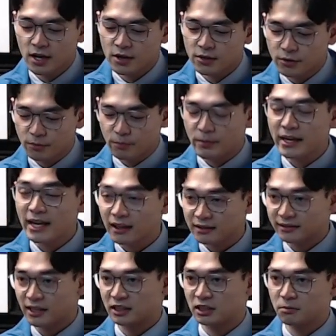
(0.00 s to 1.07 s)
To be
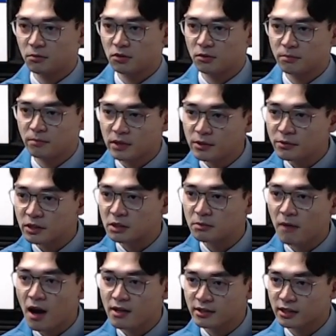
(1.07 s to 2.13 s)
accessible, be
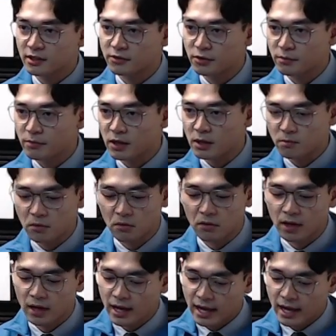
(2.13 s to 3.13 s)
responsive to people,